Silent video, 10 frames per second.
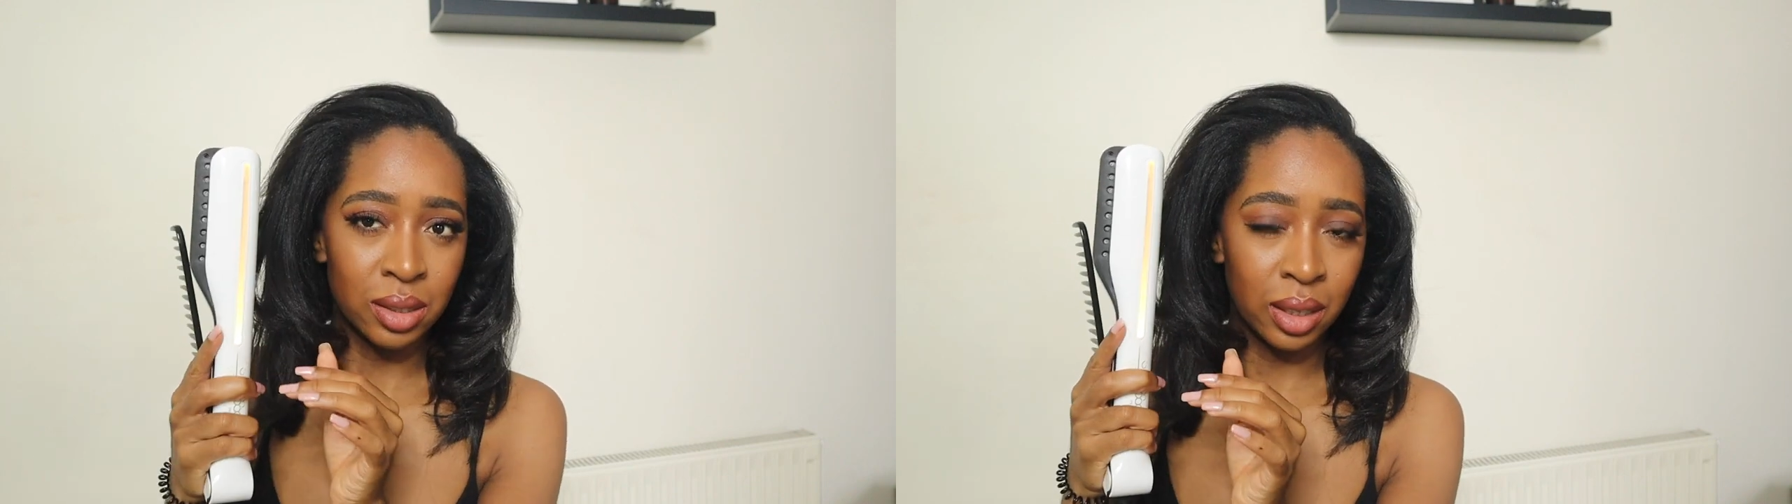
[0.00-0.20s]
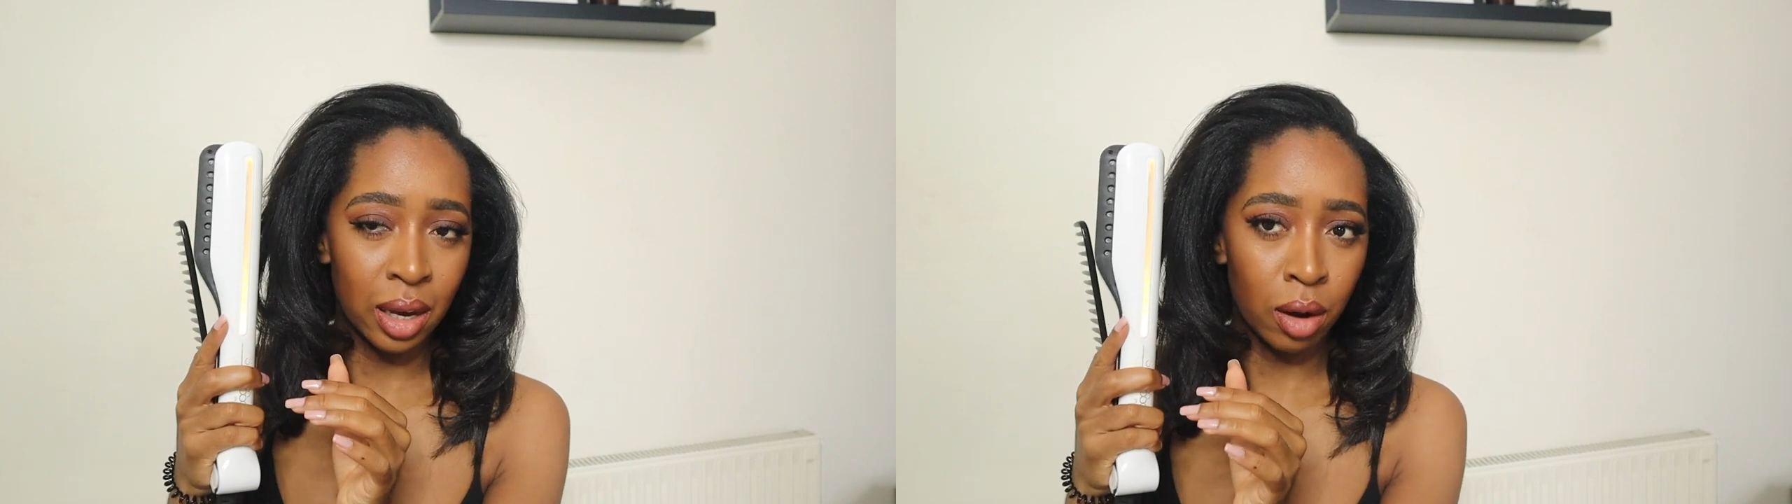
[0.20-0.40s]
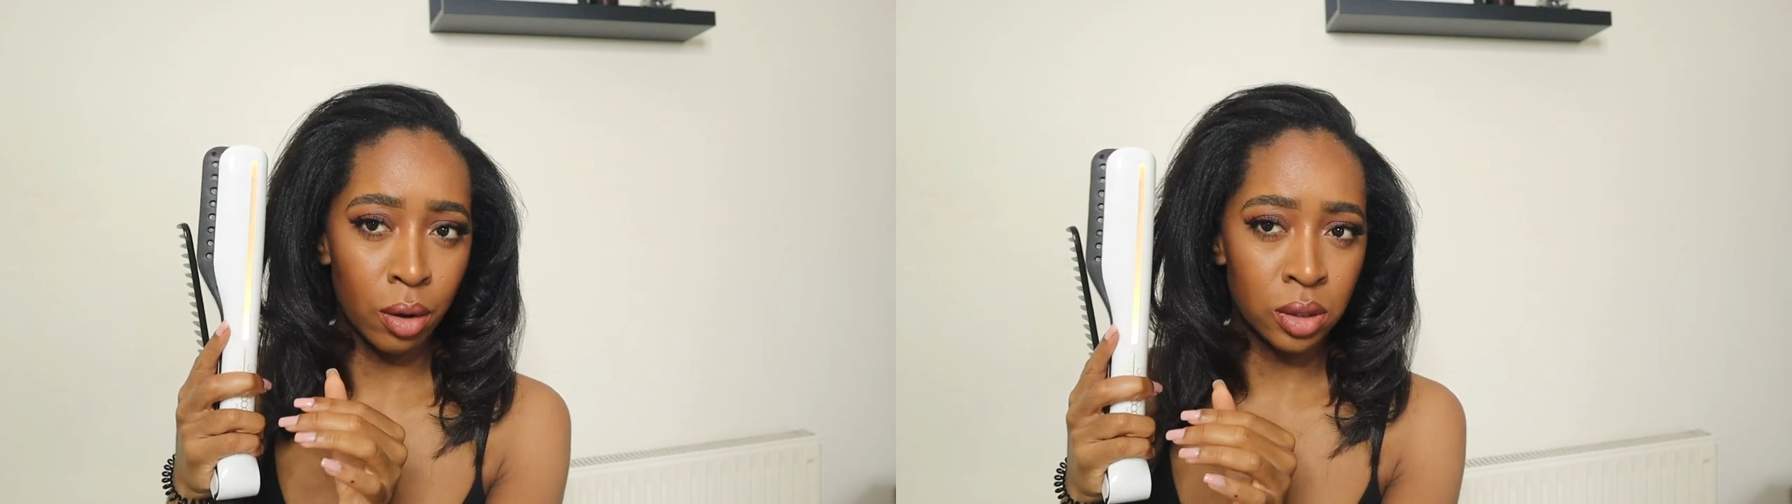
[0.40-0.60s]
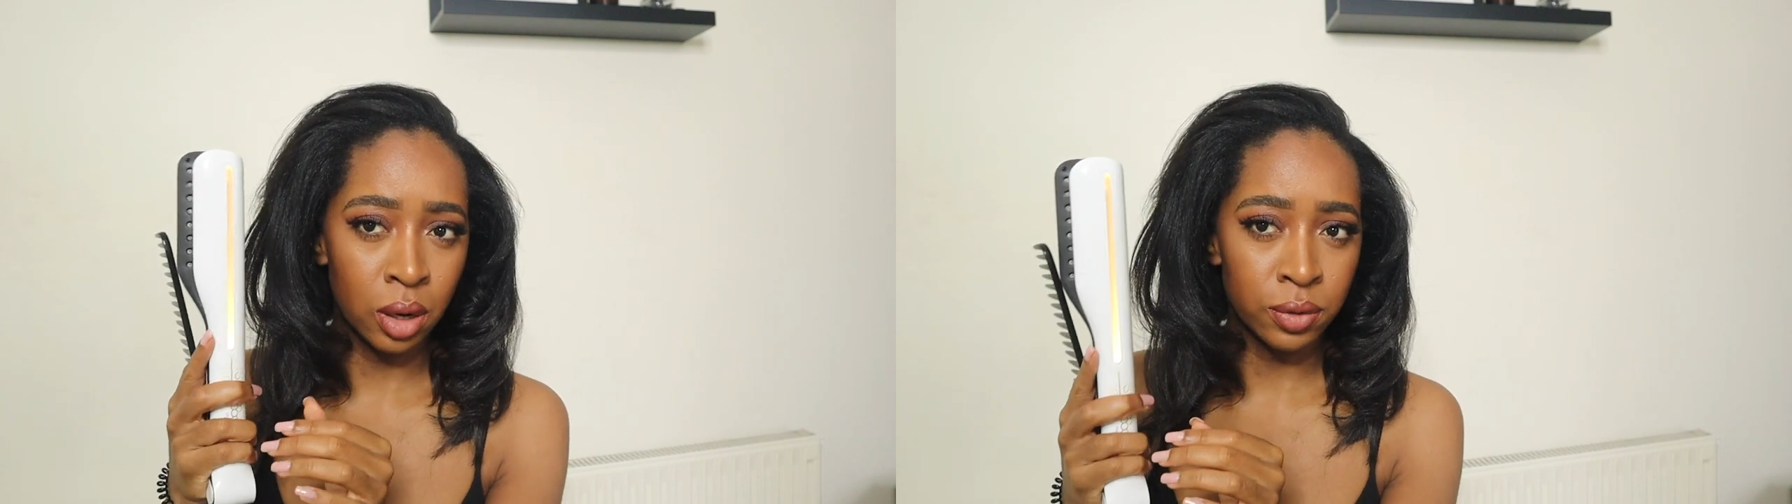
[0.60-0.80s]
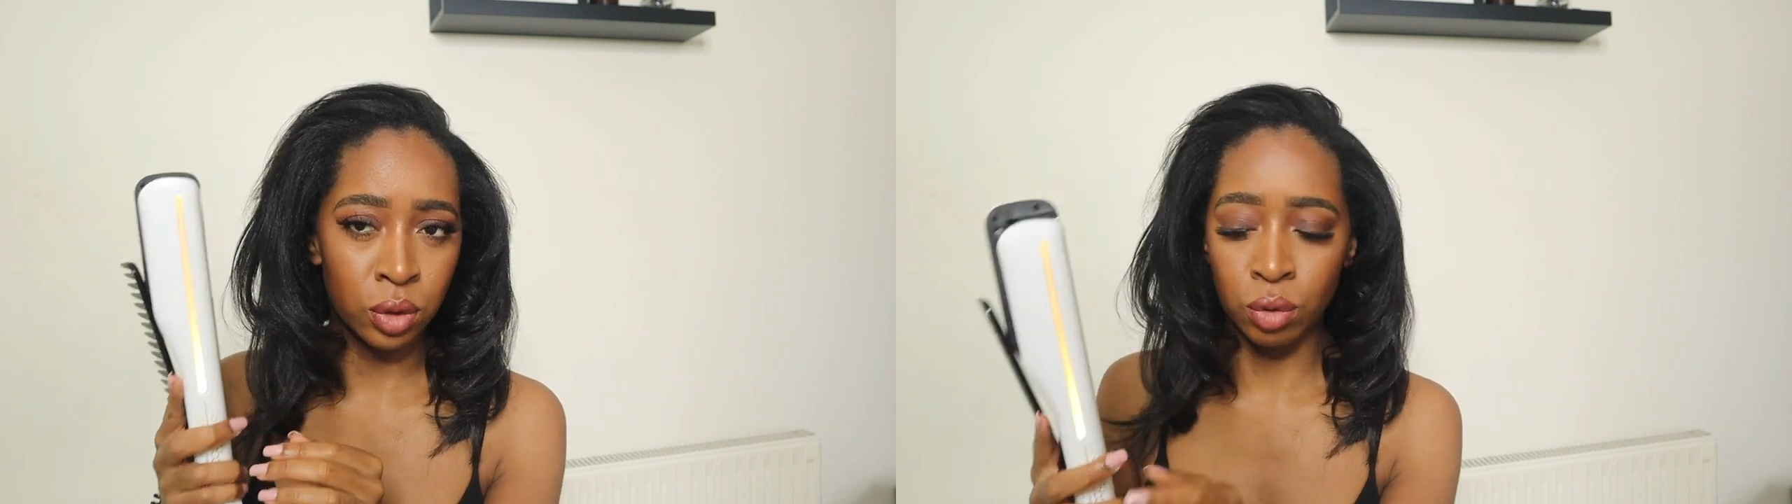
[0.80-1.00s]
doesn't get close
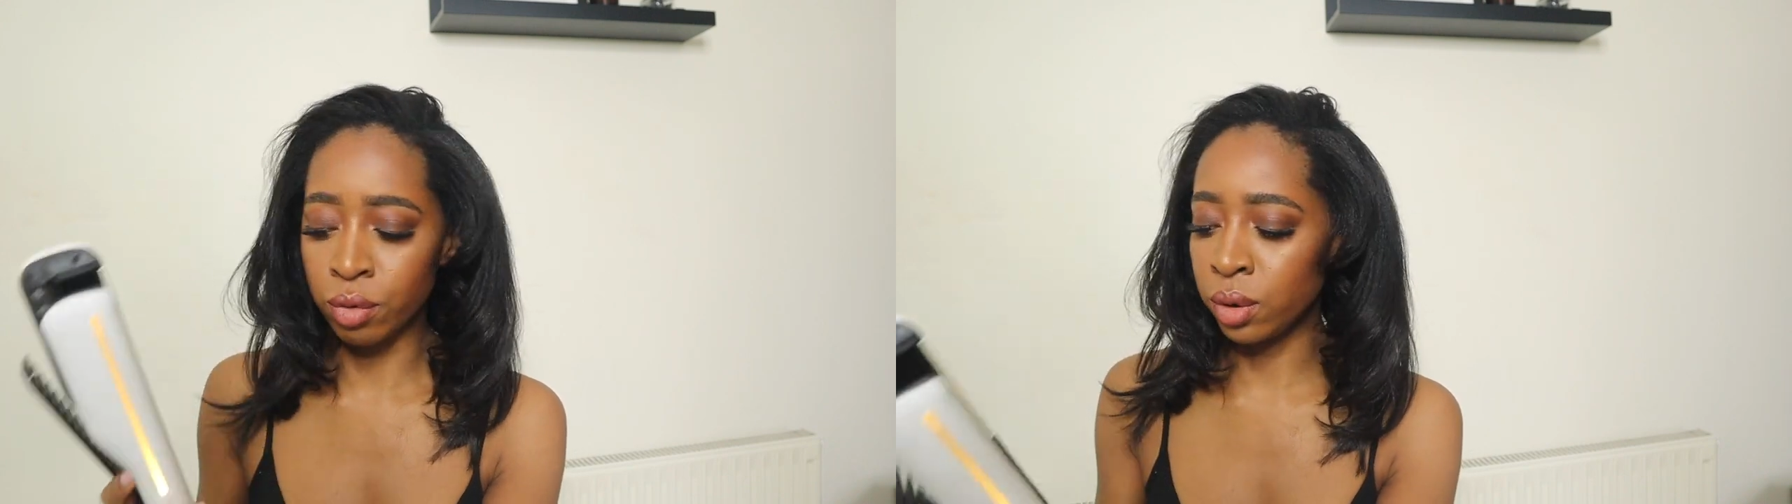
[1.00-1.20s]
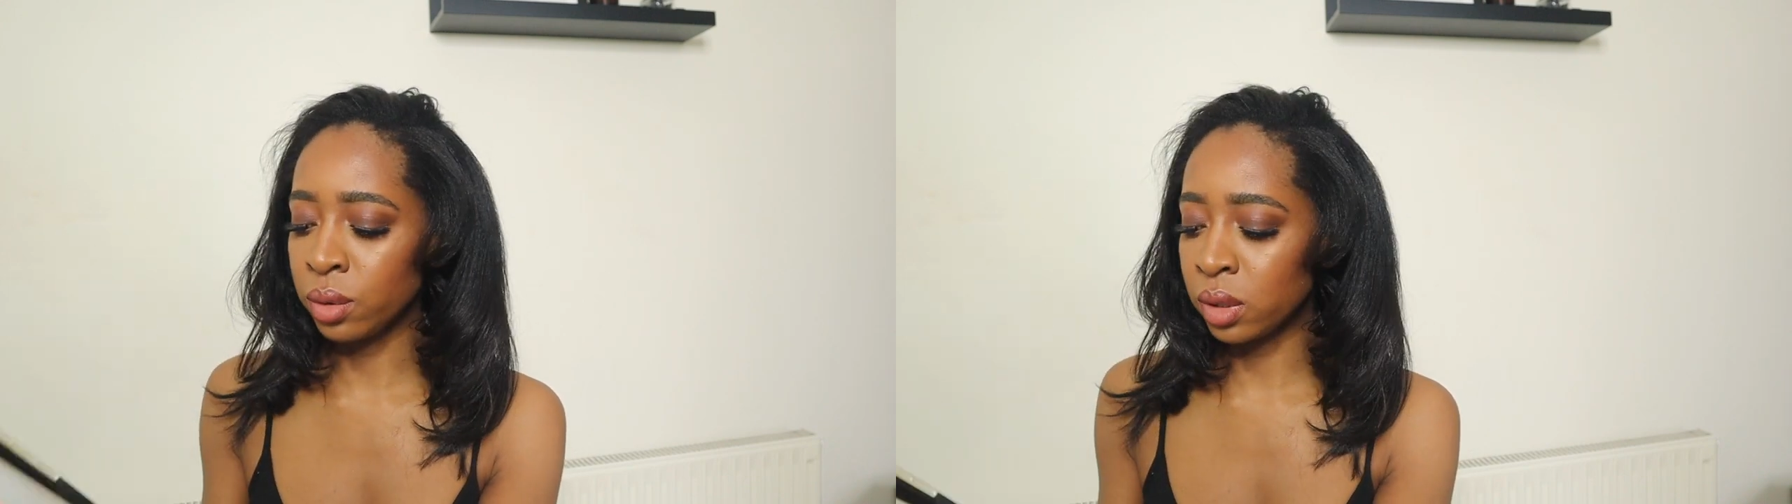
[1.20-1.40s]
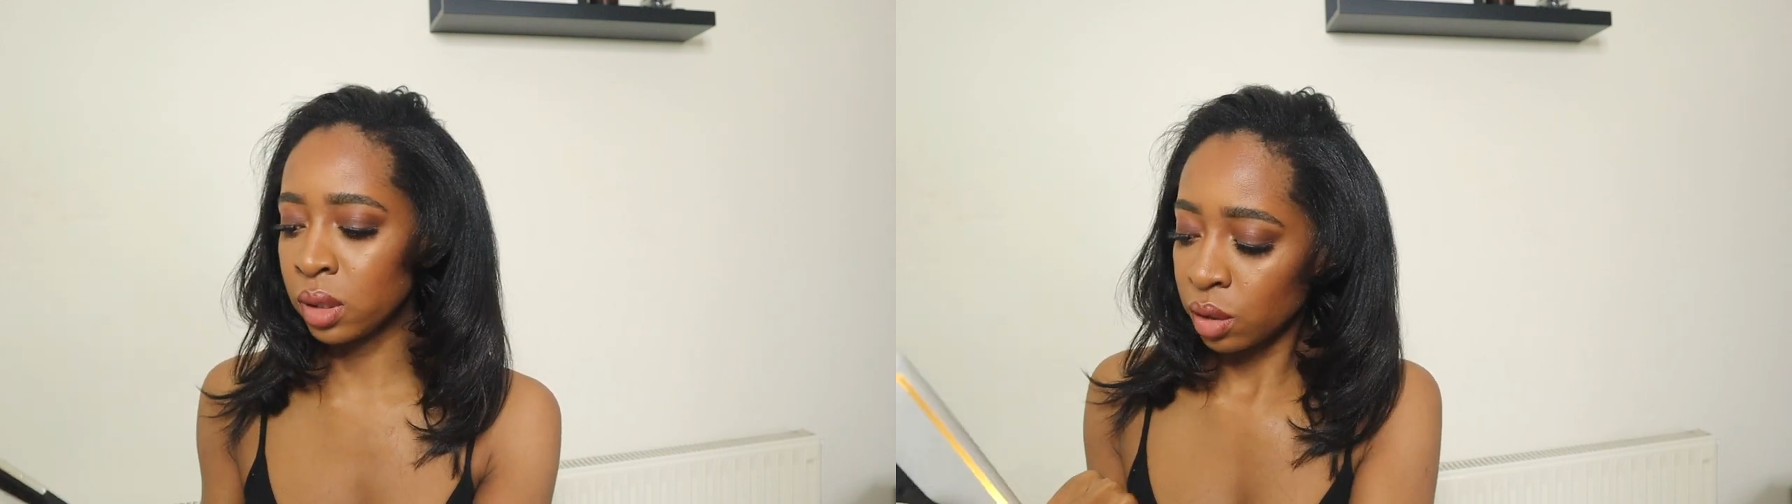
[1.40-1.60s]
enough to your roots.